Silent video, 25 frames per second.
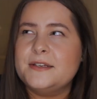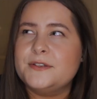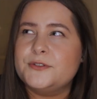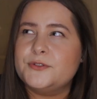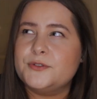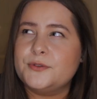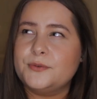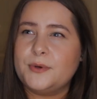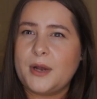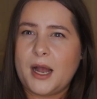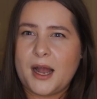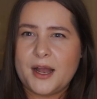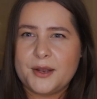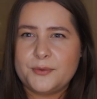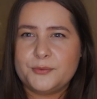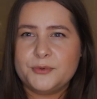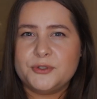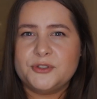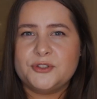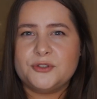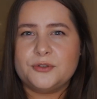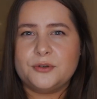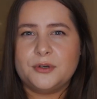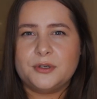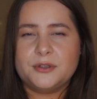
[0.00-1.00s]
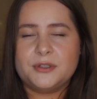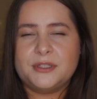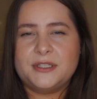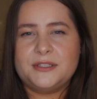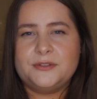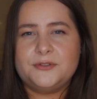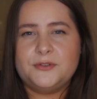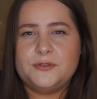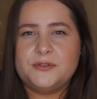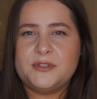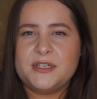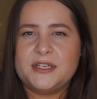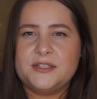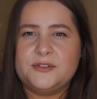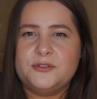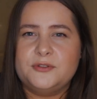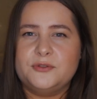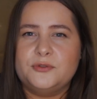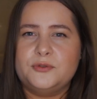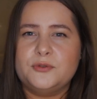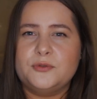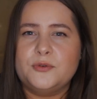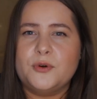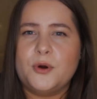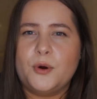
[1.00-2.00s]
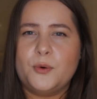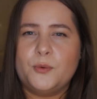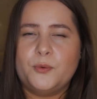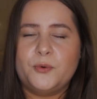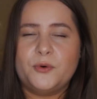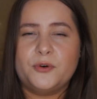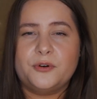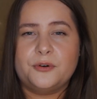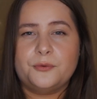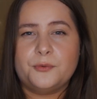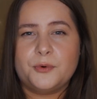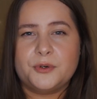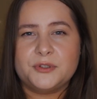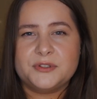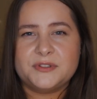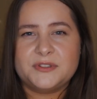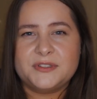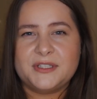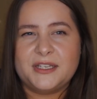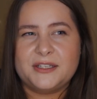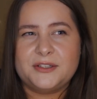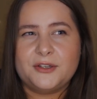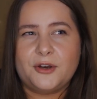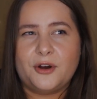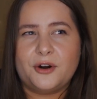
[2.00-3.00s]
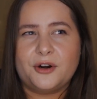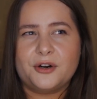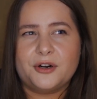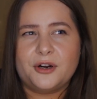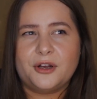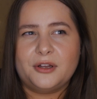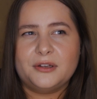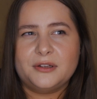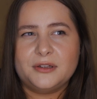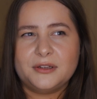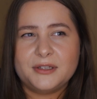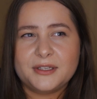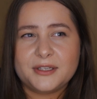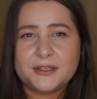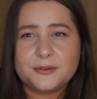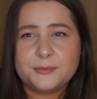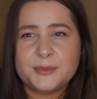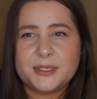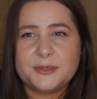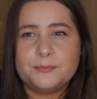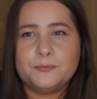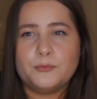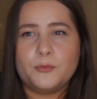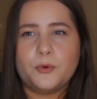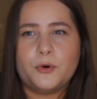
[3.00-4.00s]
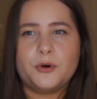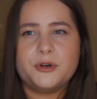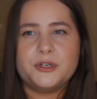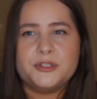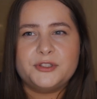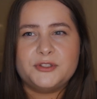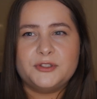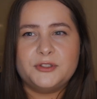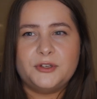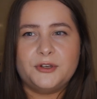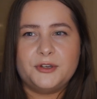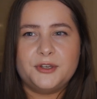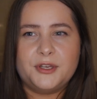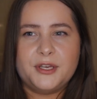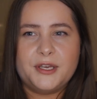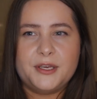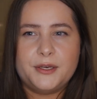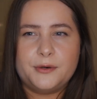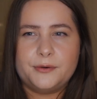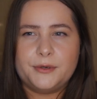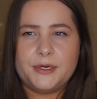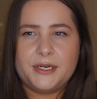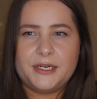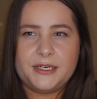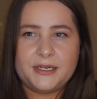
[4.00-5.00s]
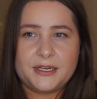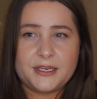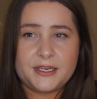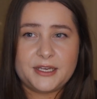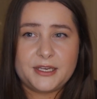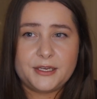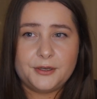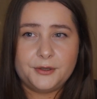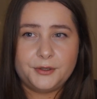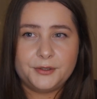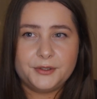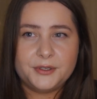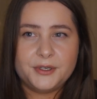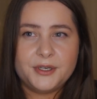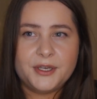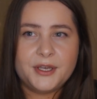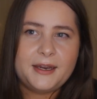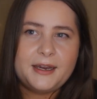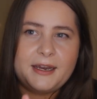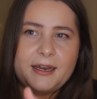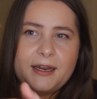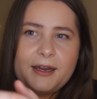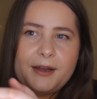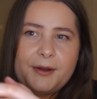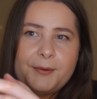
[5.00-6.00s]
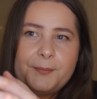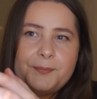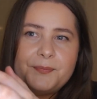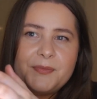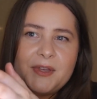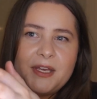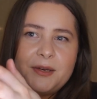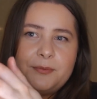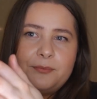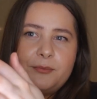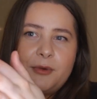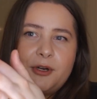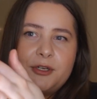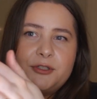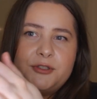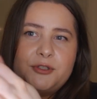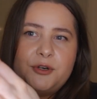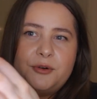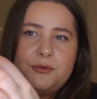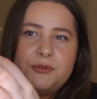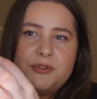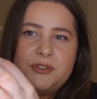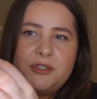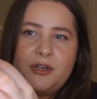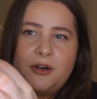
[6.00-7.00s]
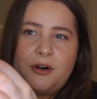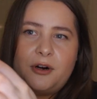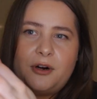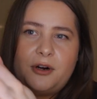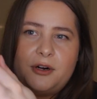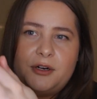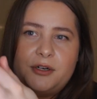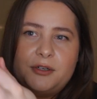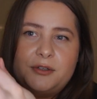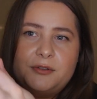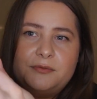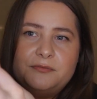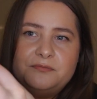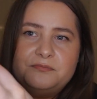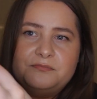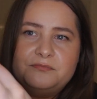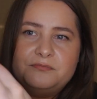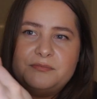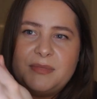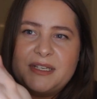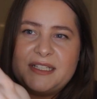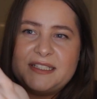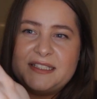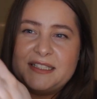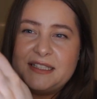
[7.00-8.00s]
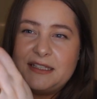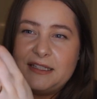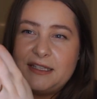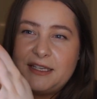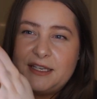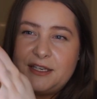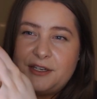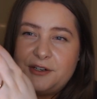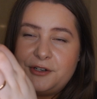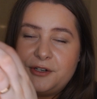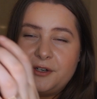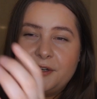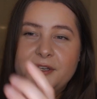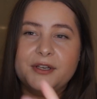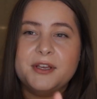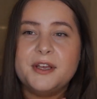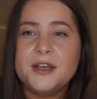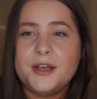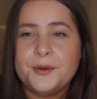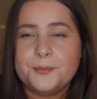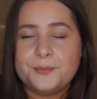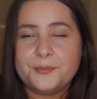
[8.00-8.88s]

So I would strongly suggest you to go for the ones that are a little bit more snug here in the heel, and my toes are basically here.